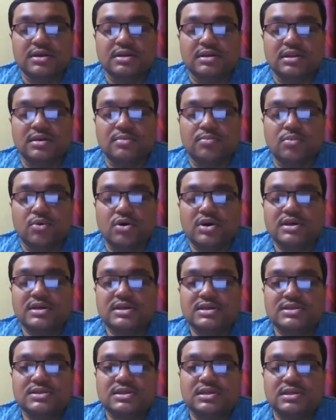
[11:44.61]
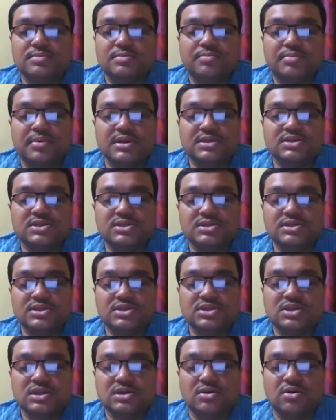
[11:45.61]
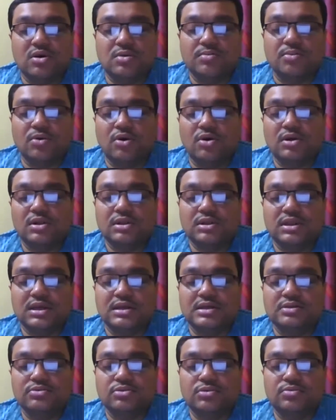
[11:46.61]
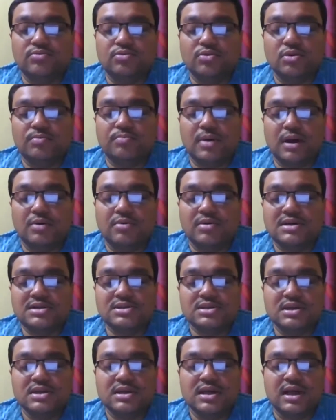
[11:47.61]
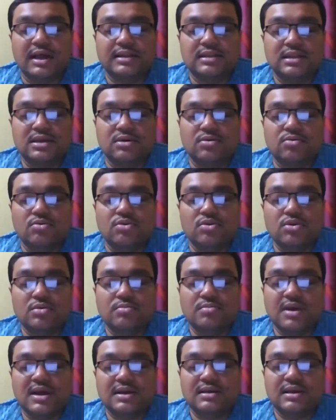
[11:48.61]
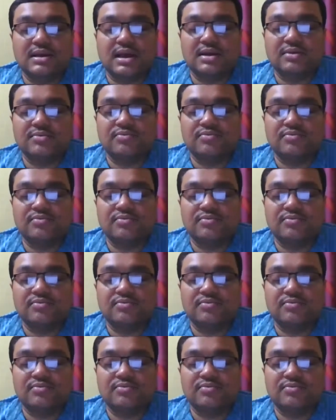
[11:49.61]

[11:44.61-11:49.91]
The boy is the representation of all the youthful powers and the old man can